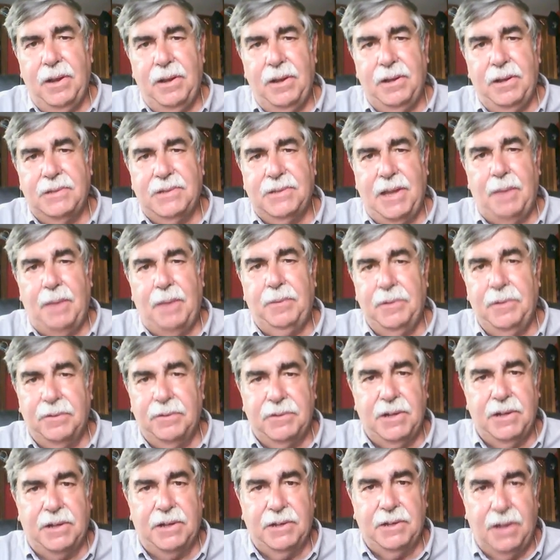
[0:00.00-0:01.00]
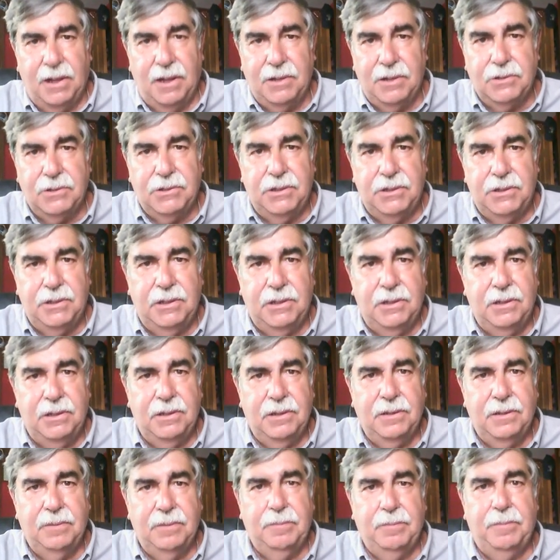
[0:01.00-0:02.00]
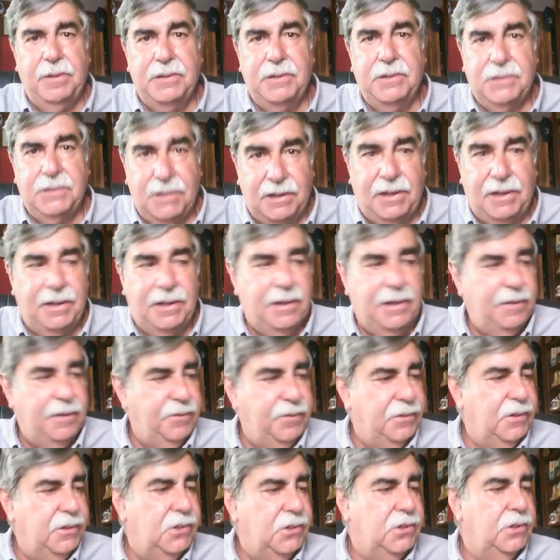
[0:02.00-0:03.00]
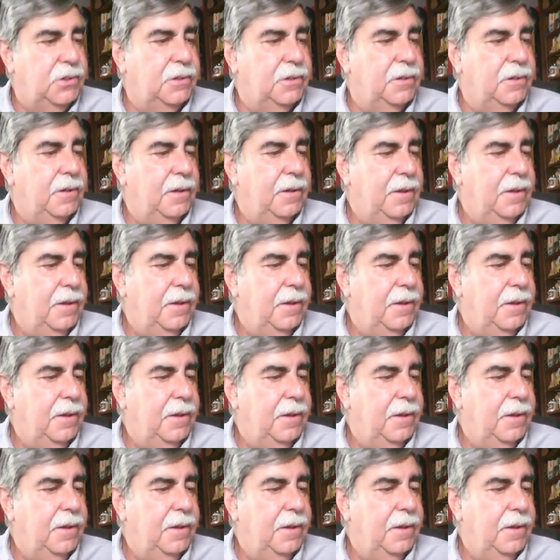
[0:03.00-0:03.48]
example of technology based on our definition,